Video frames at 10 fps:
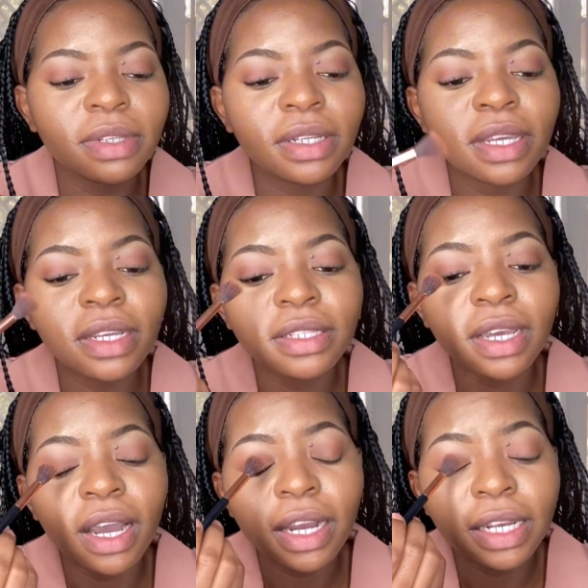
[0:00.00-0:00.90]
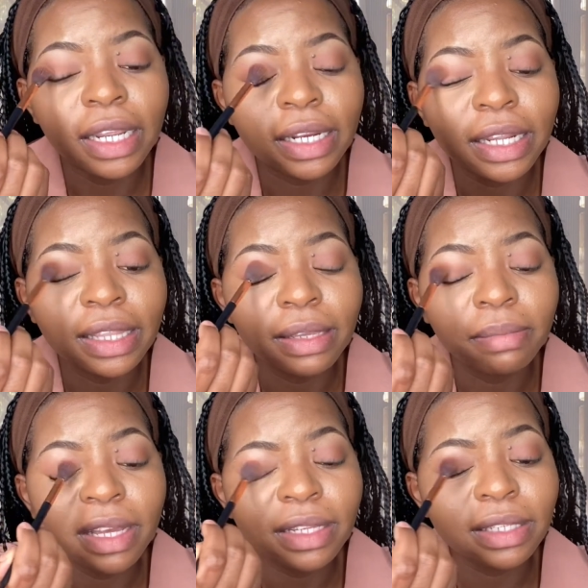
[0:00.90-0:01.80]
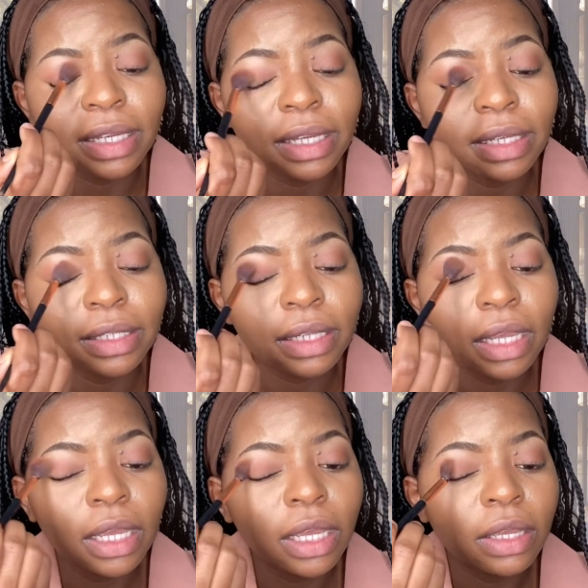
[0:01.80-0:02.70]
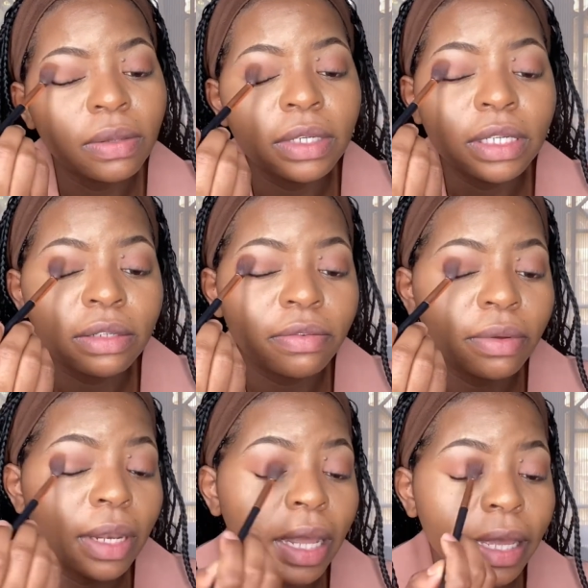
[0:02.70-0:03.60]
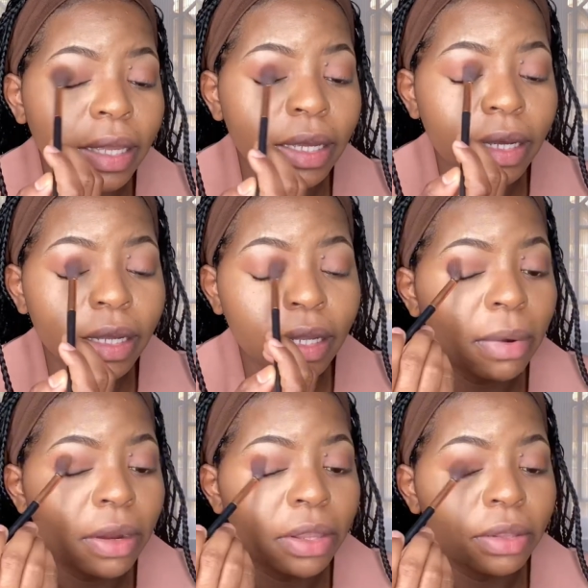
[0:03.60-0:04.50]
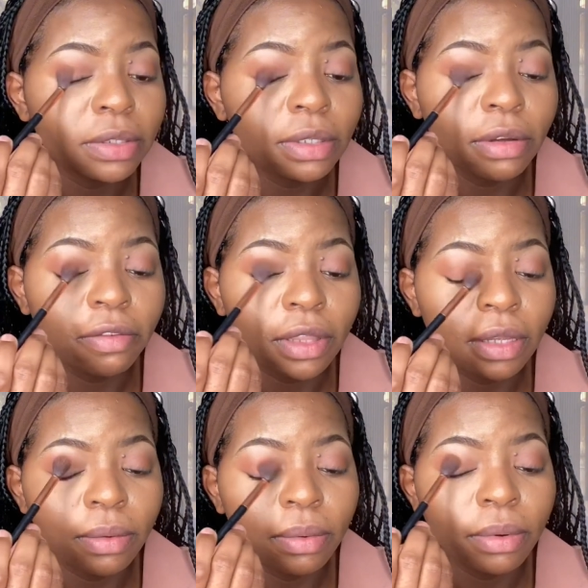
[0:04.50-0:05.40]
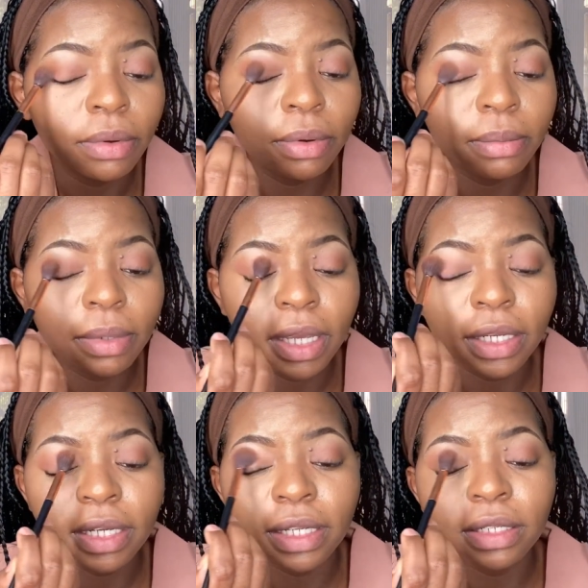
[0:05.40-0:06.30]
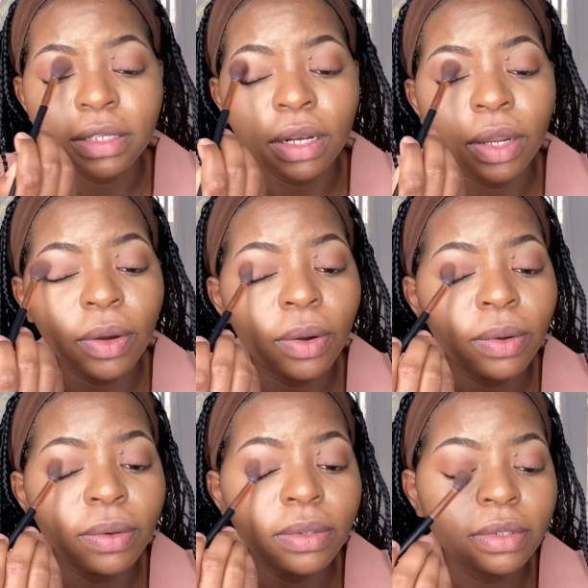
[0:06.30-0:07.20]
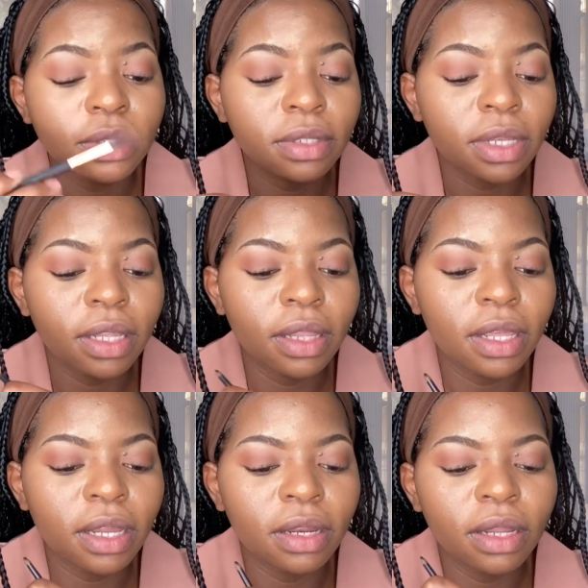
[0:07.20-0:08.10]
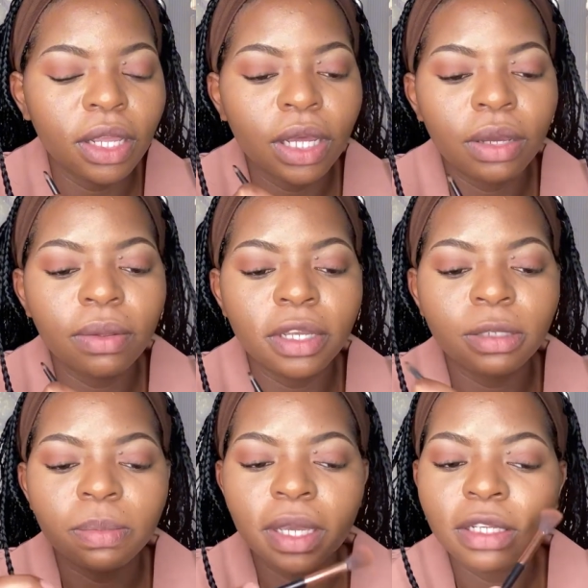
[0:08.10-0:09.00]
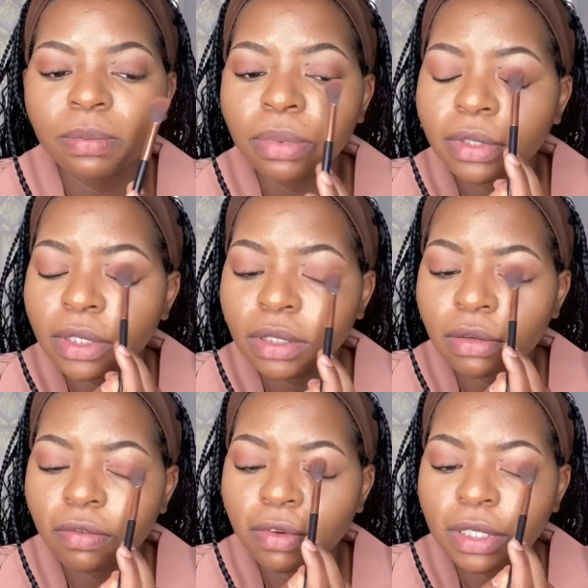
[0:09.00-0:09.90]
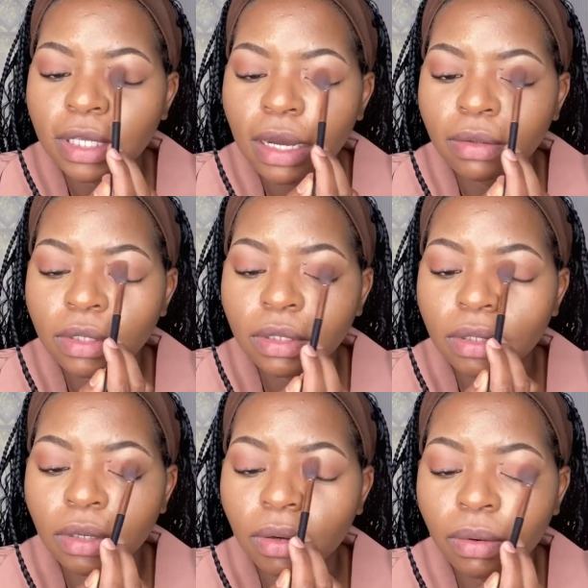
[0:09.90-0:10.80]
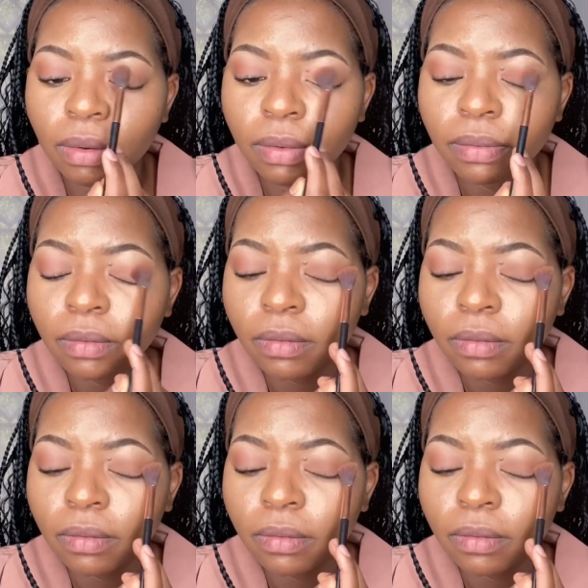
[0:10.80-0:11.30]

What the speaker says: it gets hard, like nothing makes sense. You just feel like burying yourself in the room, curtains closed, and then you expect positive results. No.